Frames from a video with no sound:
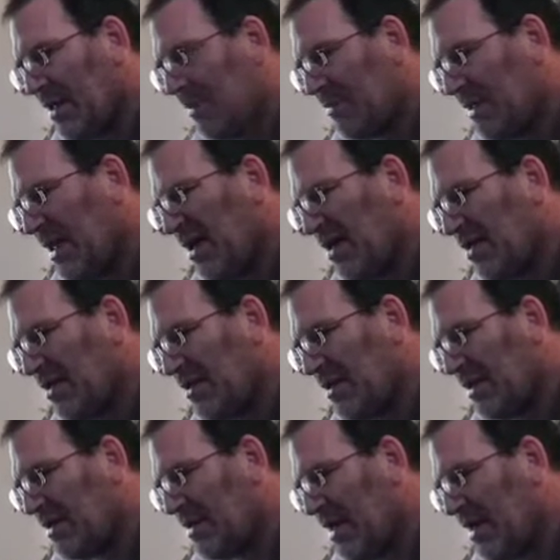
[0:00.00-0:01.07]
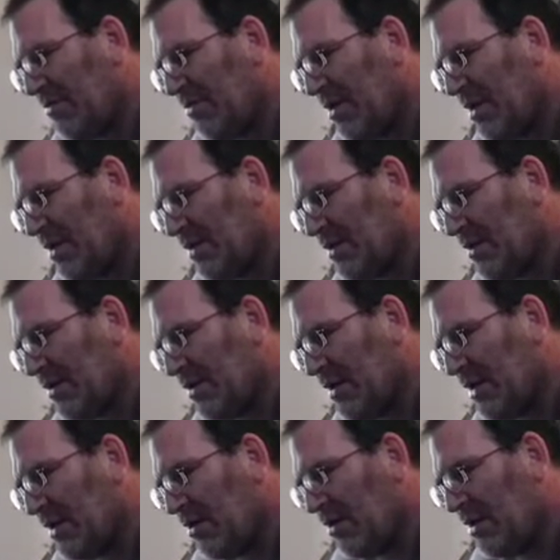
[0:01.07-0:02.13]
comes out in 6 to 8 months,
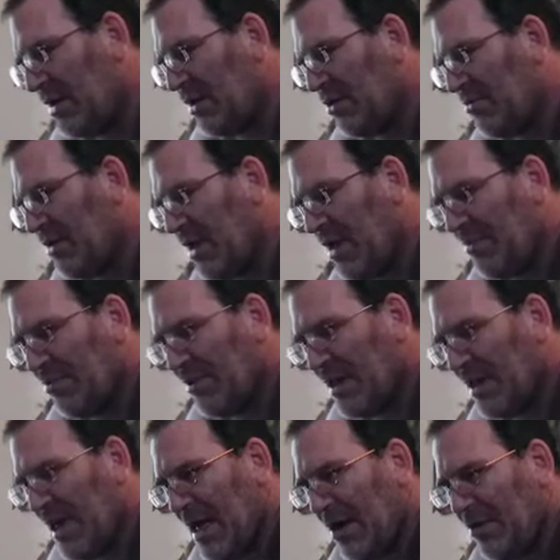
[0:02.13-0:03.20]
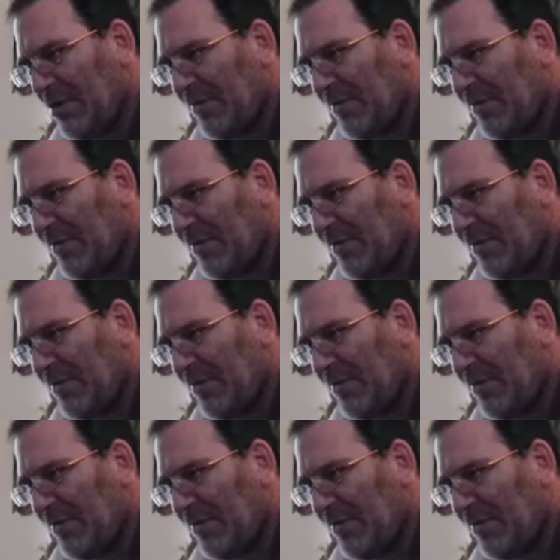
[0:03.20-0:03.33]
and it'll either be up or down,